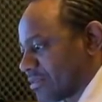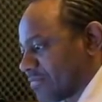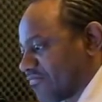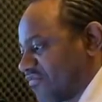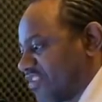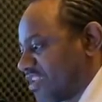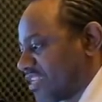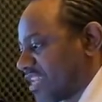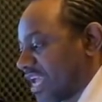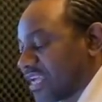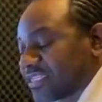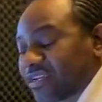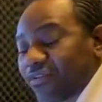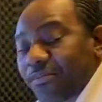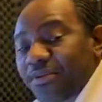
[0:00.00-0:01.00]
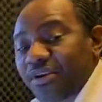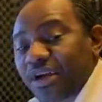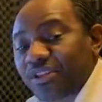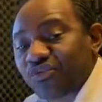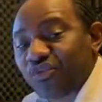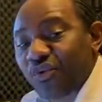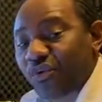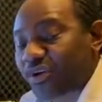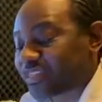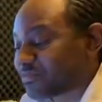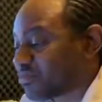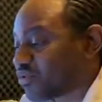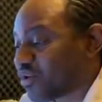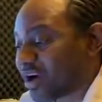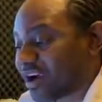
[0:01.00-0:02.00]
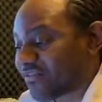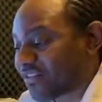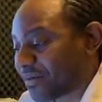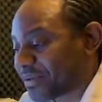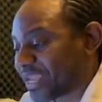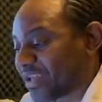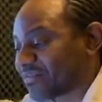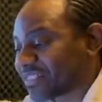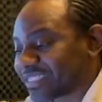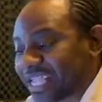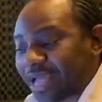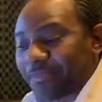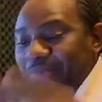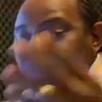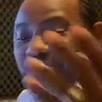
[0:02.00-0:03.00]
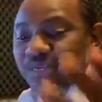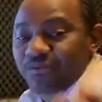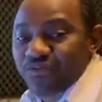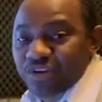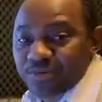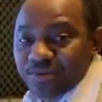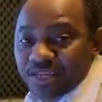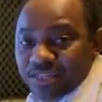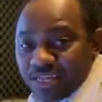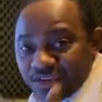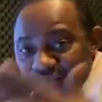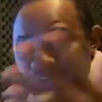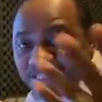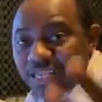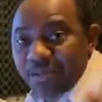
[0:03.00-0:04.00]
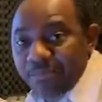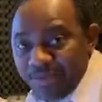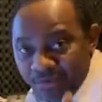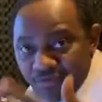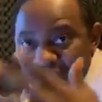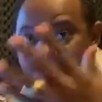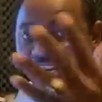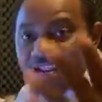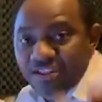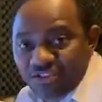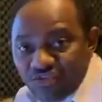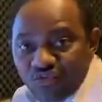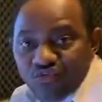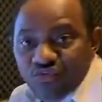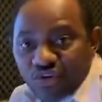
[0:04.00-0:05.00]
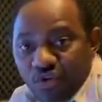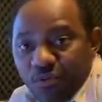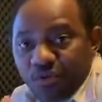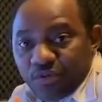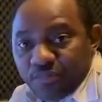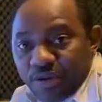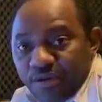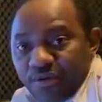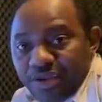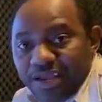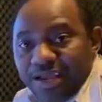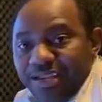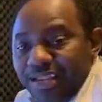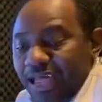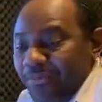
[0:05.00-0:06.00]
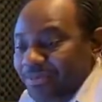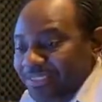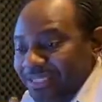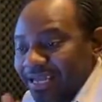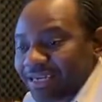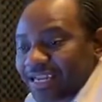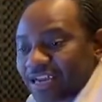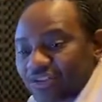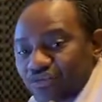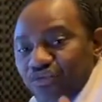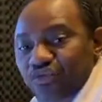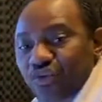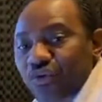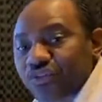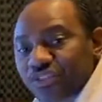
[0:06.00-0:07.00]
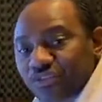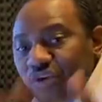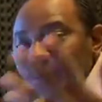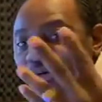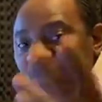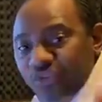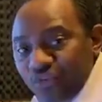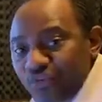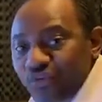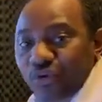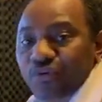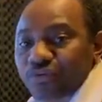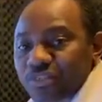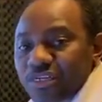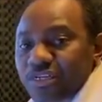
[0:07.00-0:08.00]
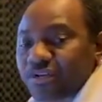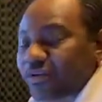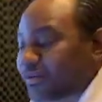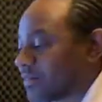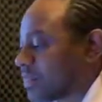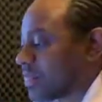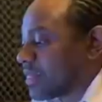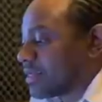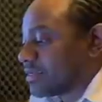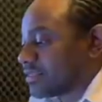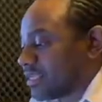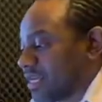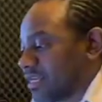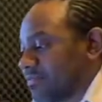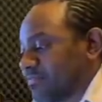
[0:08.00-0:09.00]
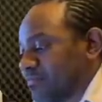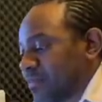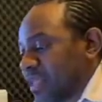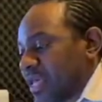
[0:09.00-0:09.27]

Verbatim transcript: Feel nice when I look at 2 hours blow off, because I never start playing some rhythm yet. I know it's a pure original tune that come out per record, like Mr. Black 2000, come out 2000, you know. See?